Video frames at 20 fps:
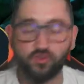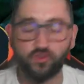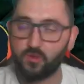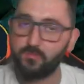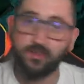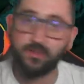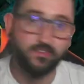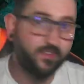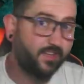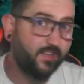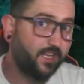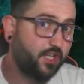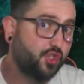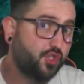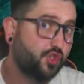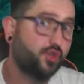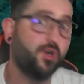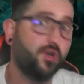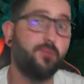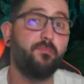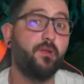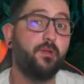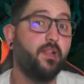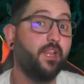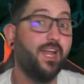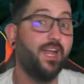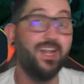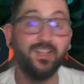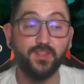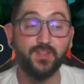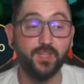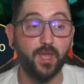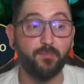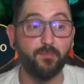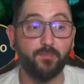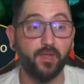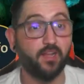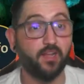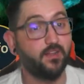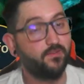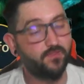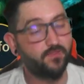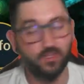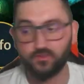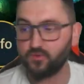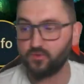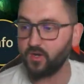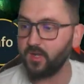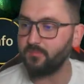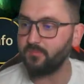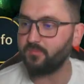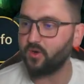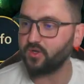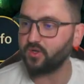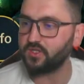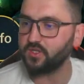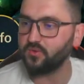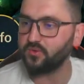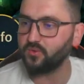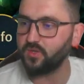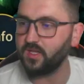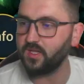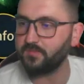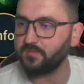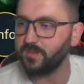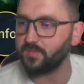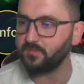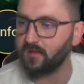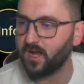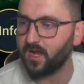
So I'm basically triple dipping. That's really important to keep in